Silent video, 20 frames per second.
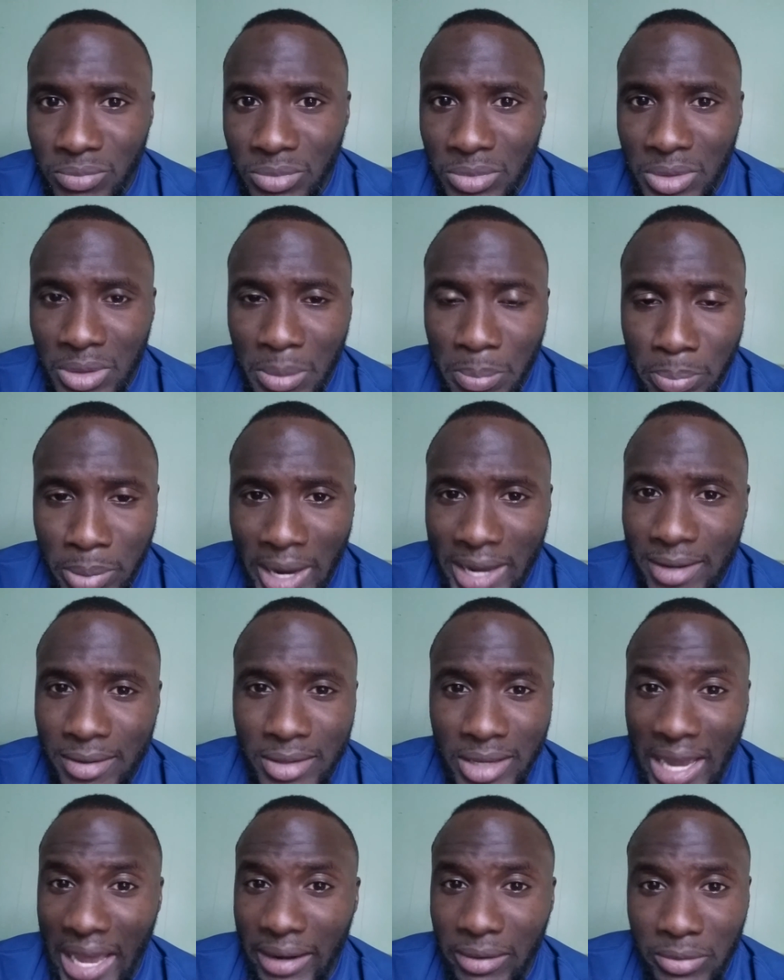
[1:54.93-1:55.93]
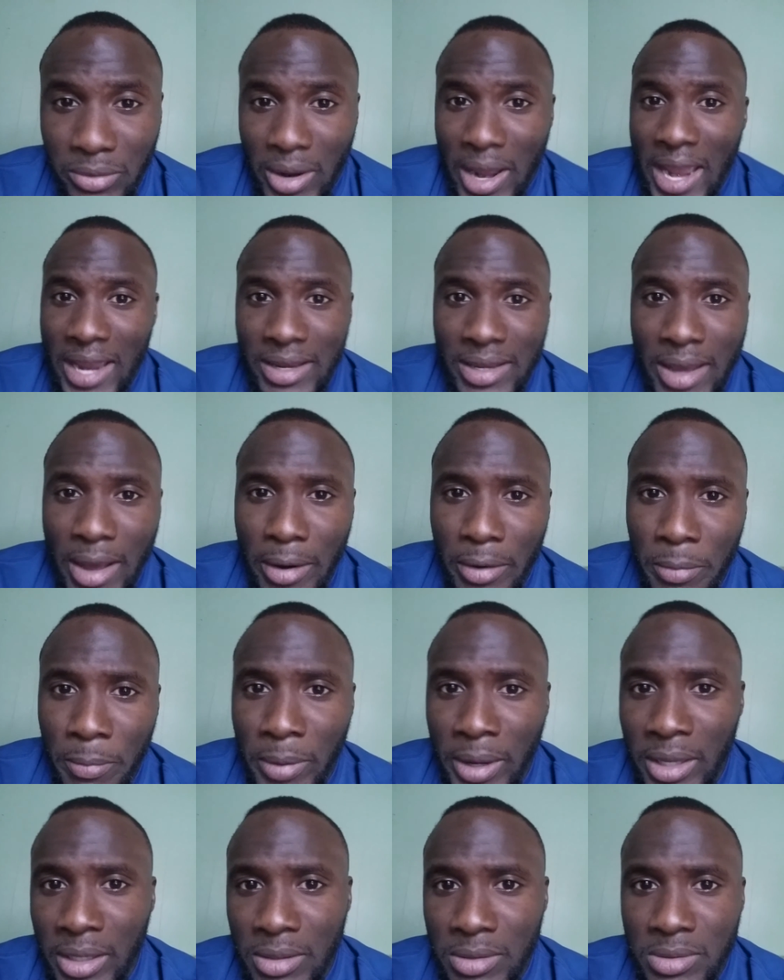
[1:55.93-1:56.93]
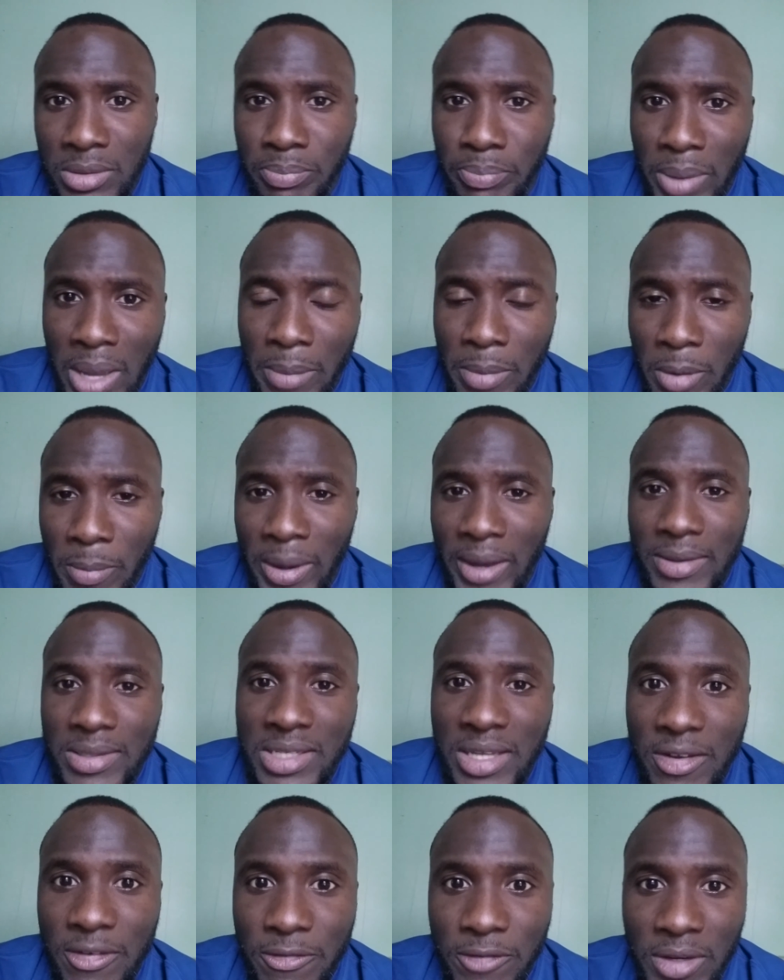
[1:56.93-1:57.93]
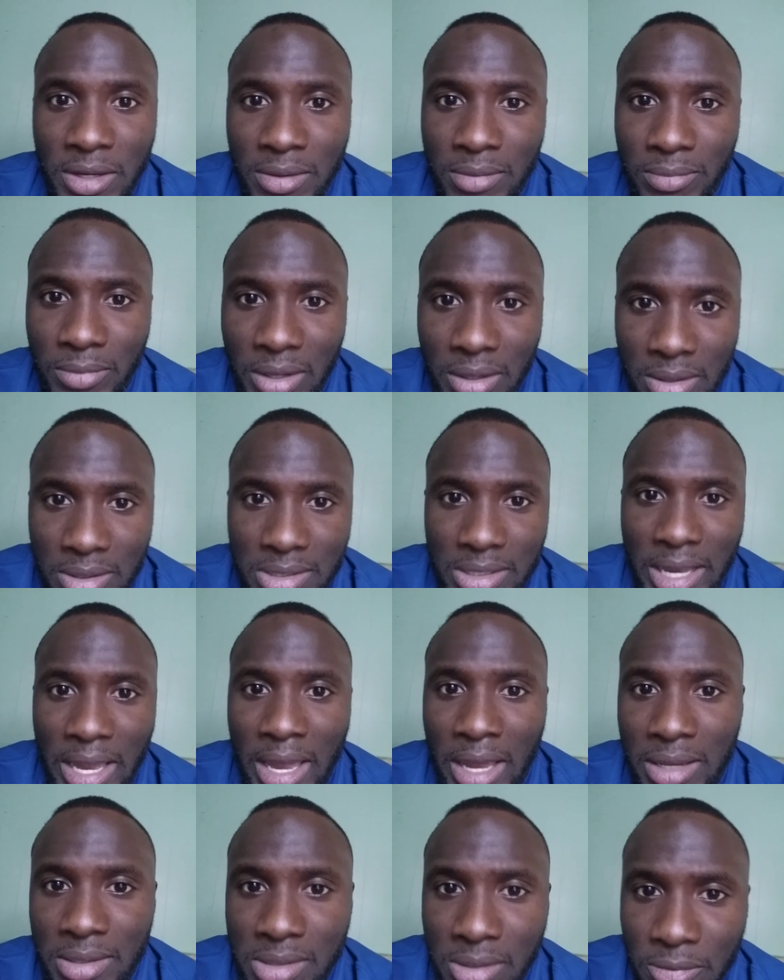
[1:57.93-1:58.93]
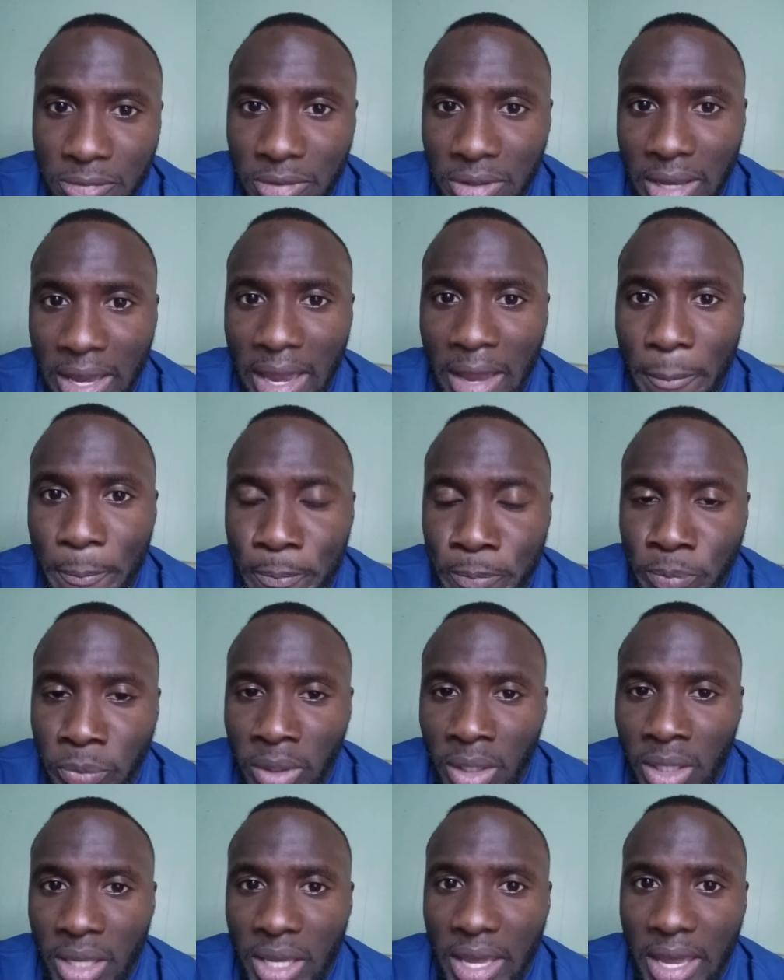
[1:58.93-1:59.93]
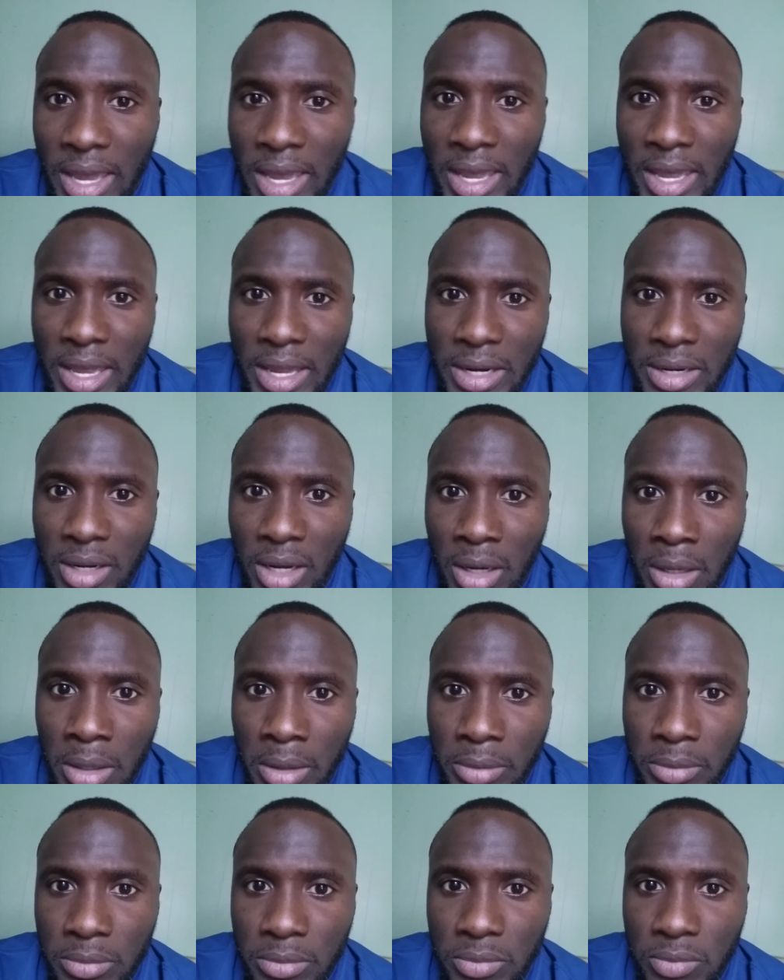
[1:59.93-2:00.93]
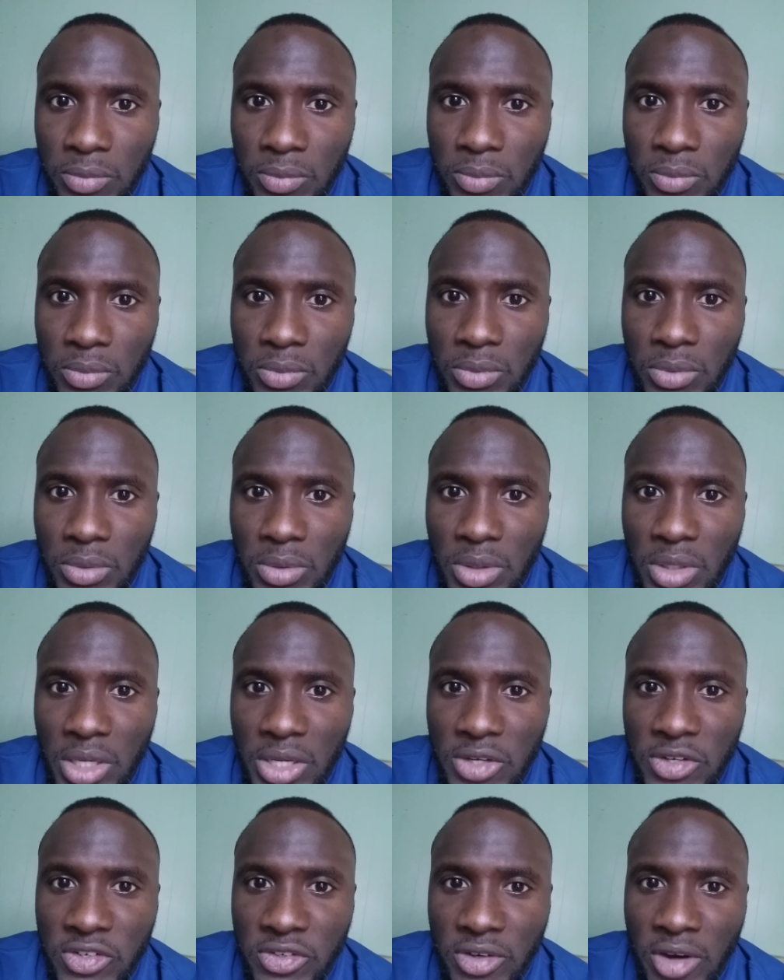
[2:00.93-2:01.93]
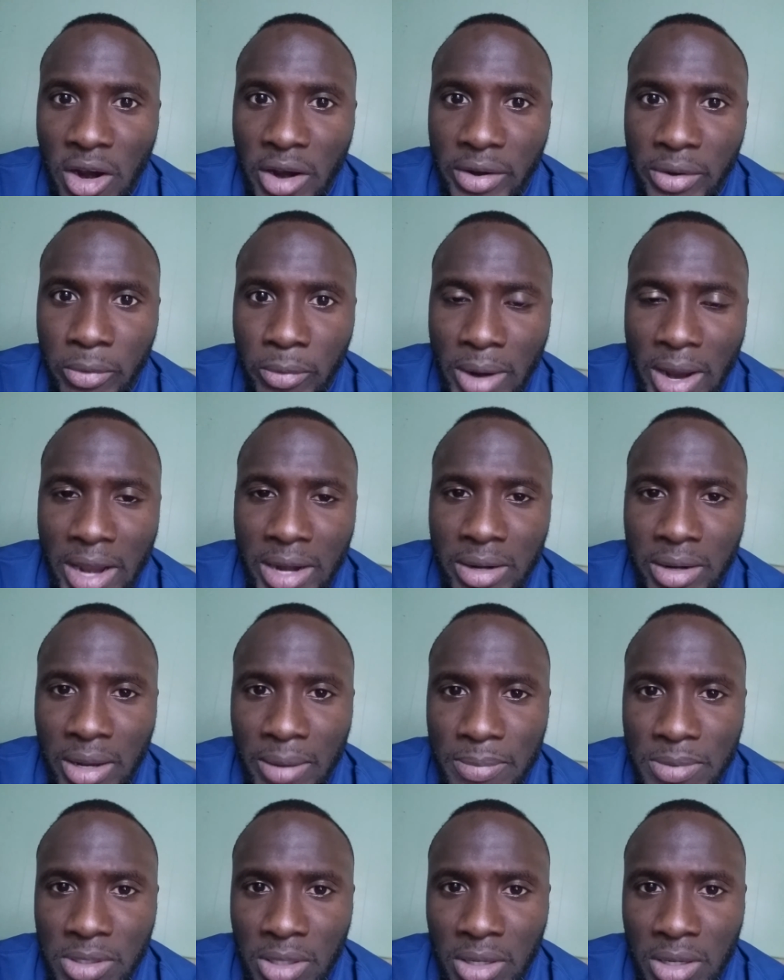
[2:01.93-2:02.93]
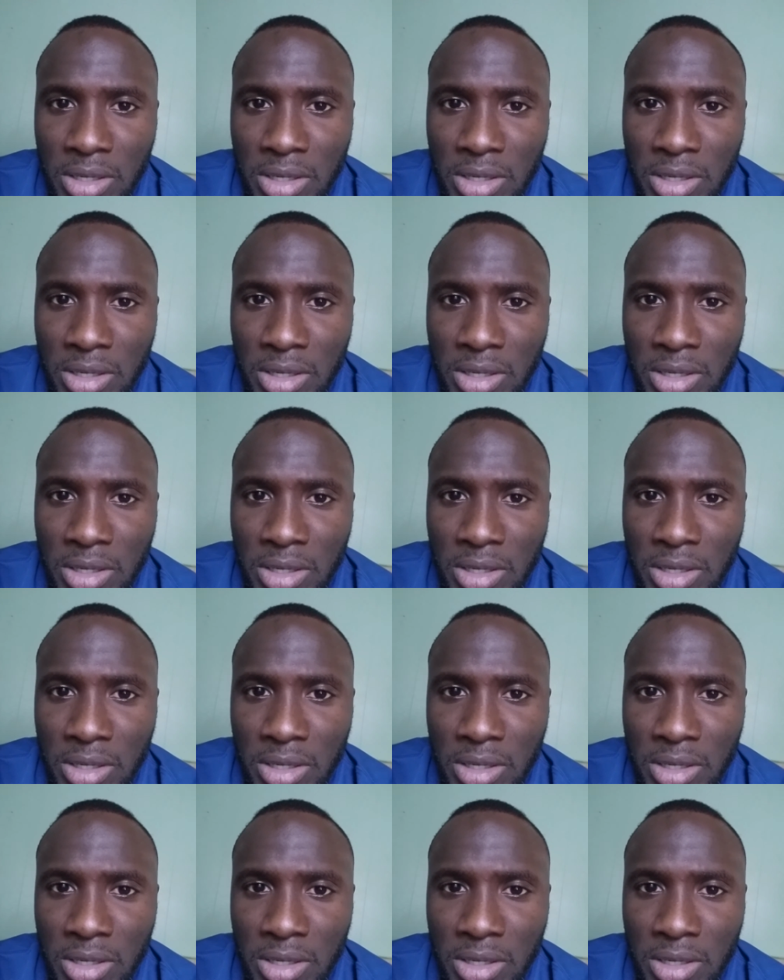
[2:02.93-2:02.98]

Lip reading: I don't know how he got on the bike. It was maybe about 10 feet in the sky, 10 feet high. And he started riding up to